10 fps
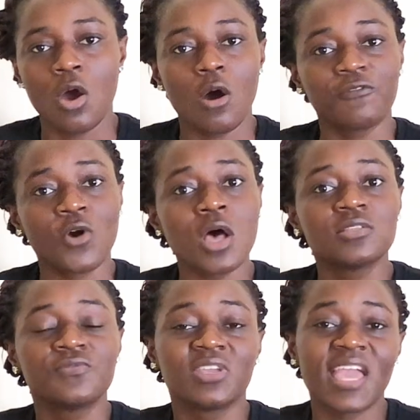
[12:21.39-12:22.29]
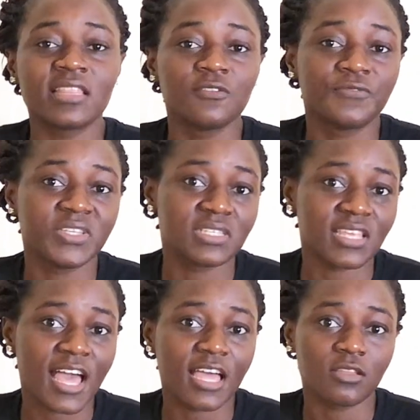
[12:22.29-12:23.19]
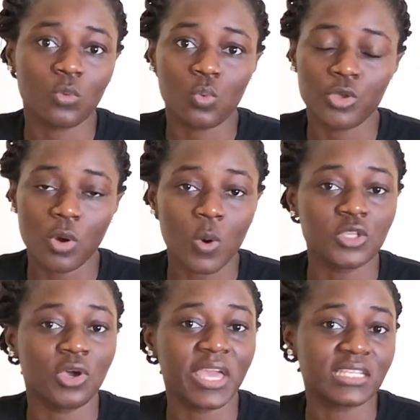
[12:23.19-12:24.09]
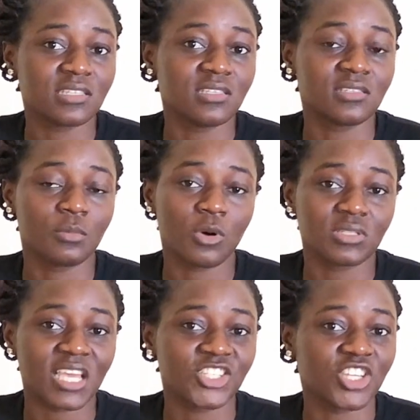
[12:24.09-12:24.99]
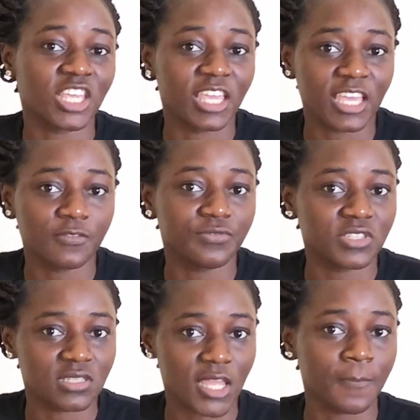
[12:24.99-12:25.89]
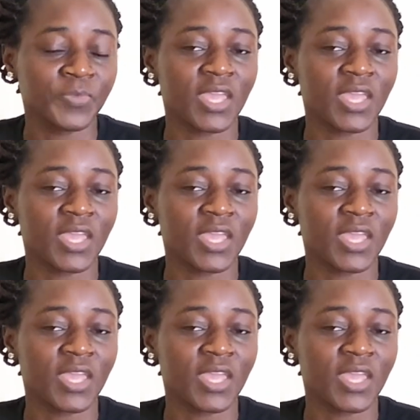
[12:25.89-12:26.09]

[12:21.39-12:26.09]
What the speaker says: Of course, if you get the visa, what you're getting is the Malta Schengen visa.